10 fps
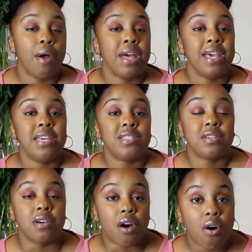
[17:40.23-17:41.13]
His
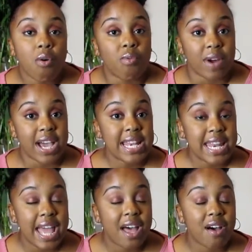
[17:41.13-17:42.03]
goal right
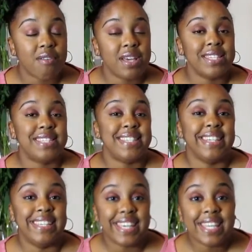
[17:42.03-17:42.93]
now is to
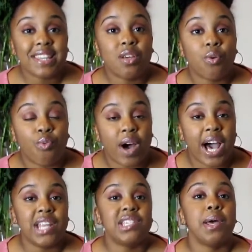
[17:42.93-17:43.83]
get the
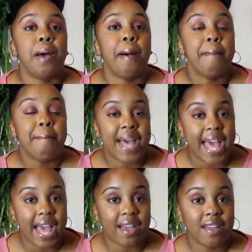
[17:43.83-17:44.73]
watch
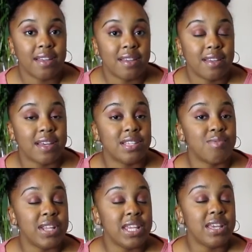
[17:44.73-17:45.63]
back, because
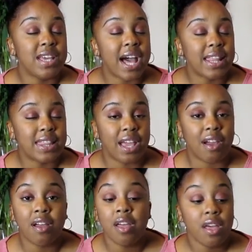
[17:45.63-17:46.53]
when he got
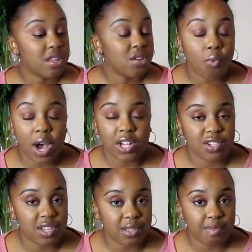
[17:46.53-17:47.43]
there, the watch
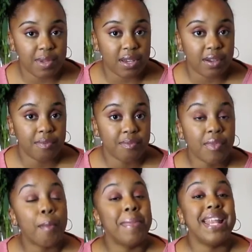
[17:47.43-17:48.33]
disappeared.
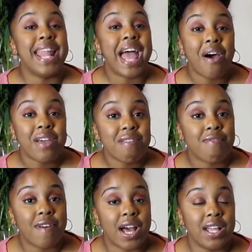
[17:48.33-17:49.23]
But now he
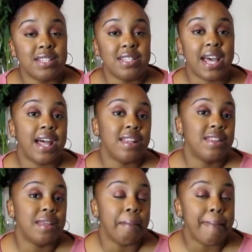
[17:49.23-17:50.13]
finds that
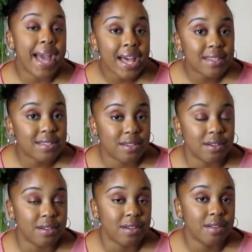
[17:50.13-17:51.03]
the
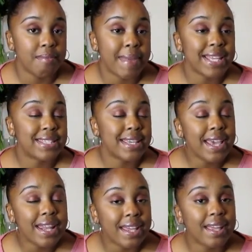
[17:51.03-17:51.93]
Massa
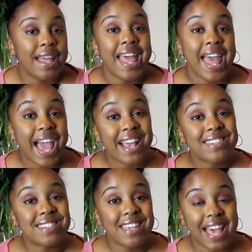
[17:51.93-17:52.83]
Henning,
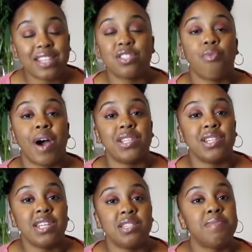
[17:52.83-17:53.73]
actually has the watch in
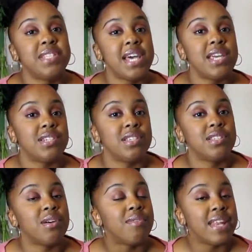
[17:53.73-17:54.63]
his possession.
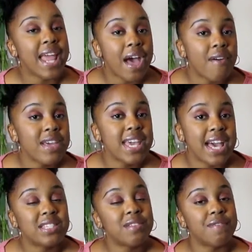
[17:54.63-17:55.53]
So now he
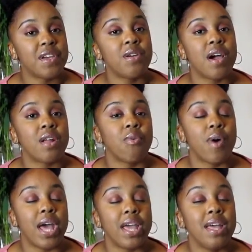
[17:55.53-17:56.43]
has to figure out a
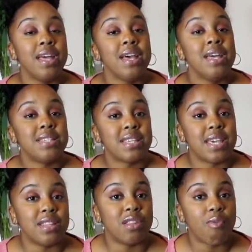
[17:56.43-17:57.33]
way to
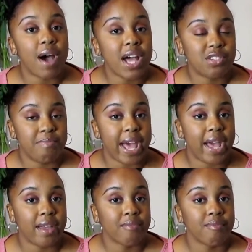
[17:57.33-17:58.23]
get the watch
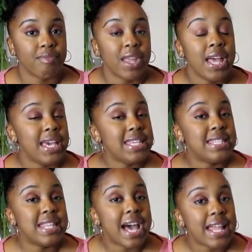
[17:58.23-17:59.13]
back. He's
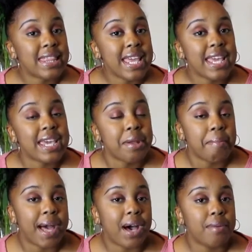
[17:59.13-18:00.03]
not thinking
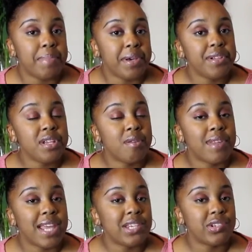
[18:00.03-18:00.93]
about building a
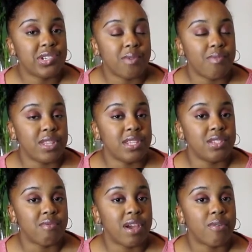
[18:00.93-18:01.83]
relationship with his
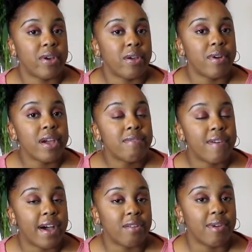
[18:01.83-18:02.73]

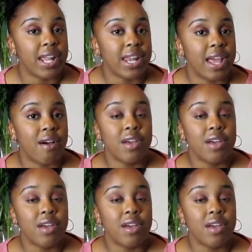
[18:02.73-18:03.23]
great-great-grandfather right now.